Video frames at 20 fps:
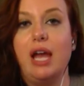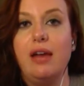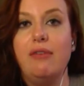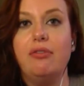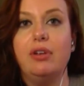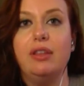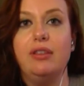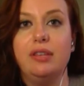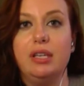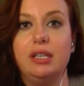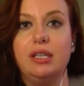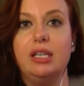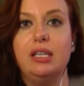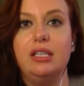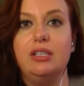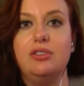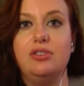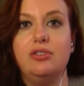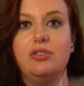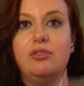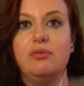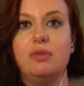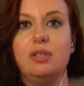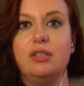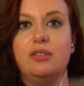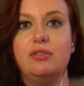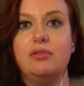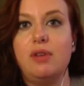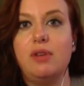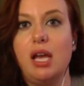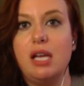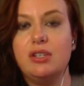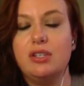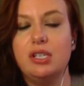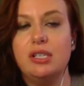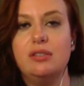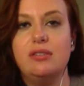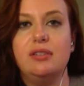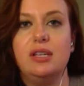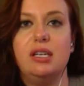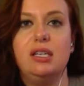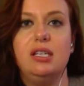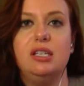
everything they need you to read the directions they